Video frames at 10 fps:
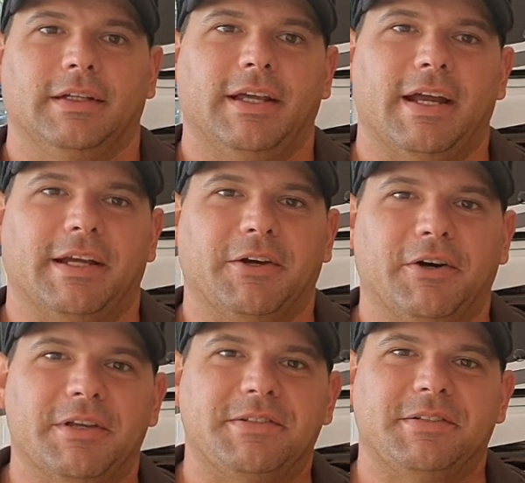G'day
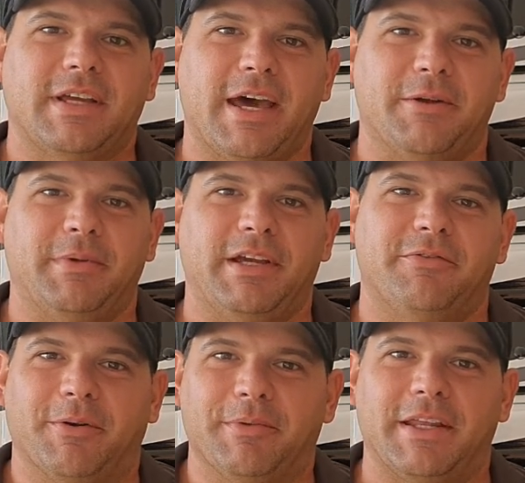guys, Adam here
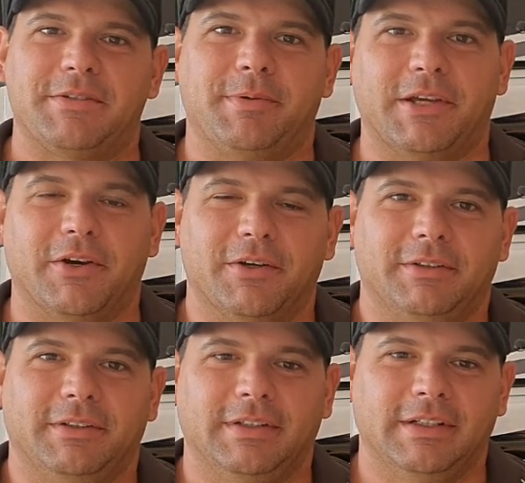from
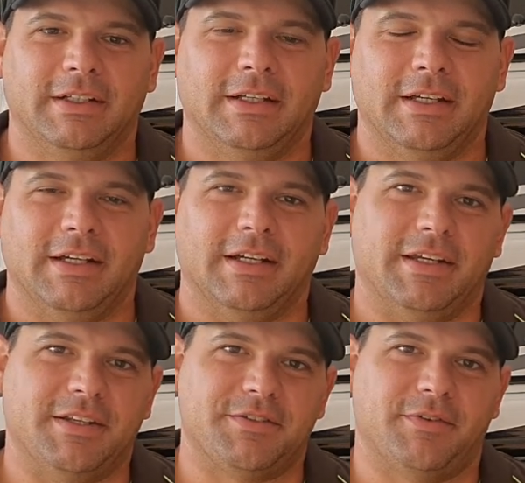Dents-B-Gone.
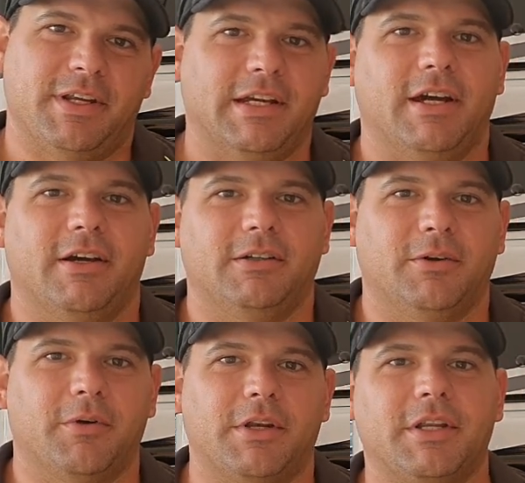In this video I
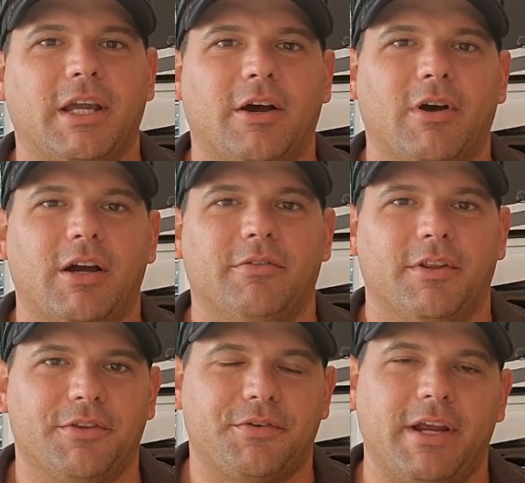wanted to go over
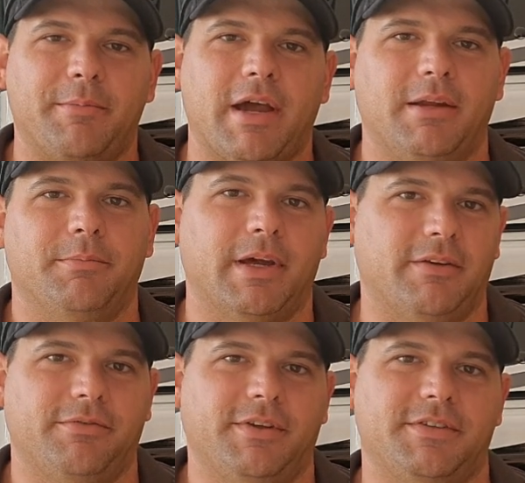the three main
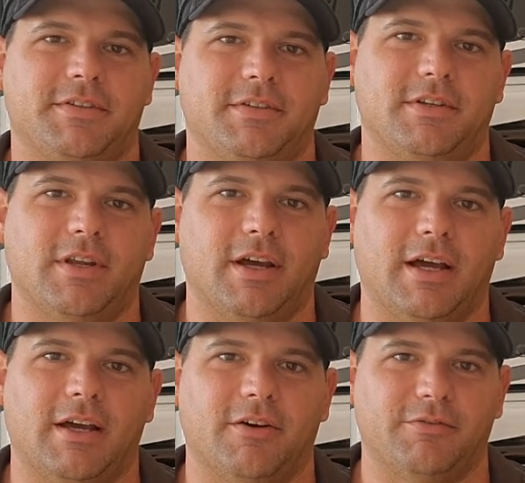benefits
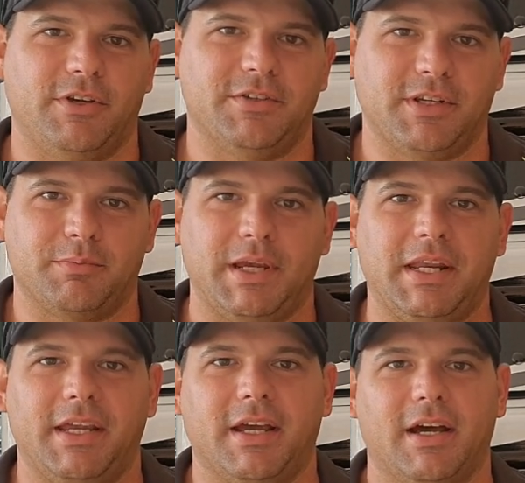of using
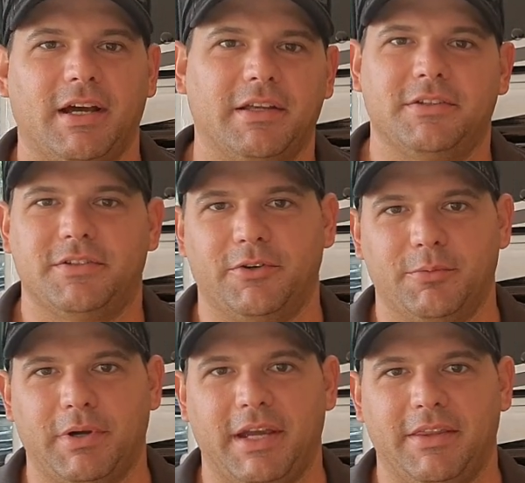PDR to
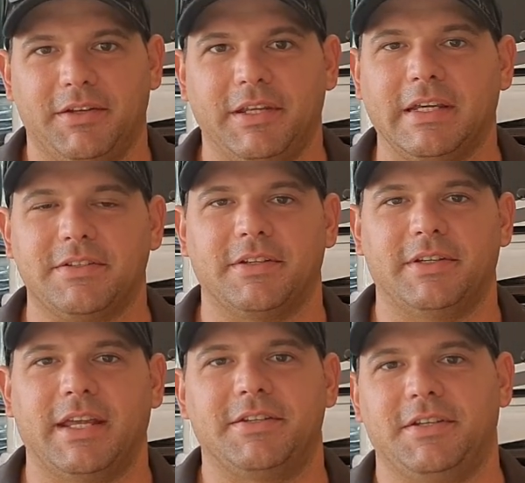repair the dings
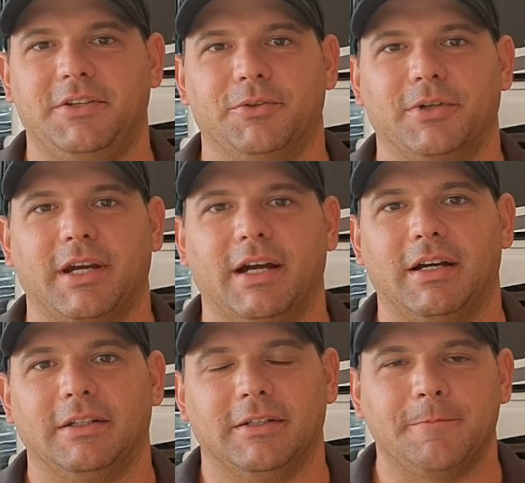and dents in your
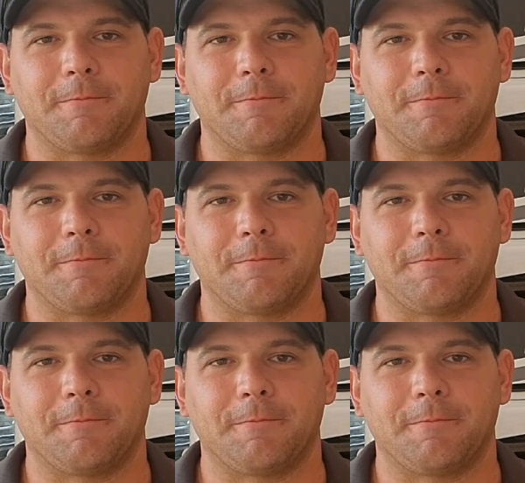car.